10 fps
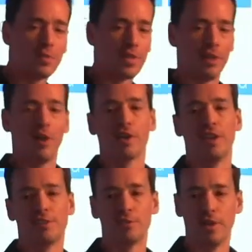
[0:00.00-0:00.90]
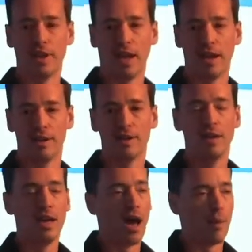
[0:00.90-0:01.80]
with a long history together.
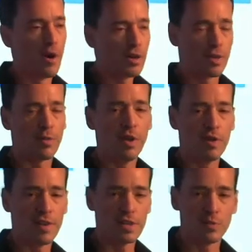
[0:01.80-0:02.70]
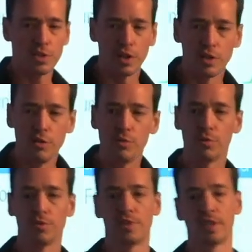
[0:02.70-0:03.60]
Among the three of us, we share
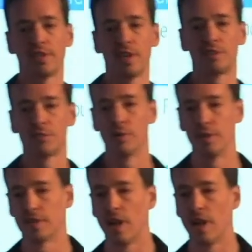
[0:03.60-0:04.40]
numerous success stories,